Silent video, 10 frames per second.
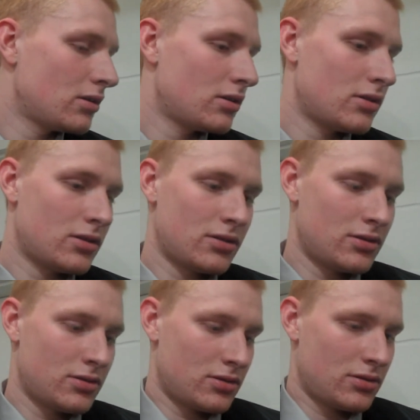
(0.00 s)
I mean,
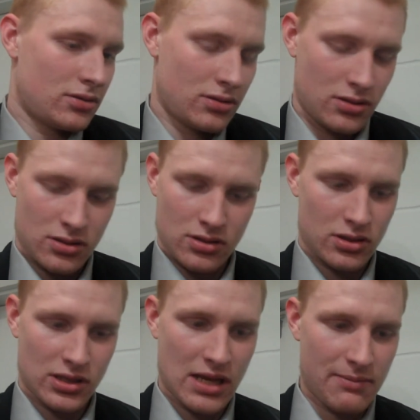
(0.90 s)
technique-wise,
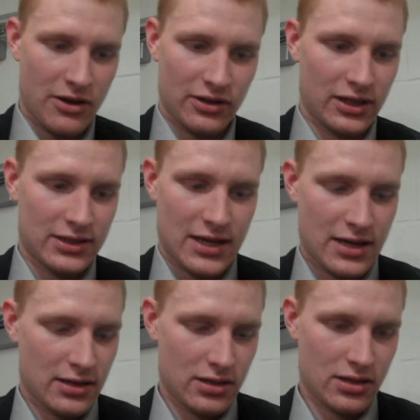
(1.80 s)
just keep my release
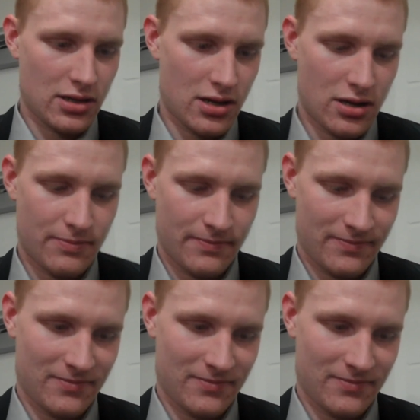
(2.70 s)
high. Um,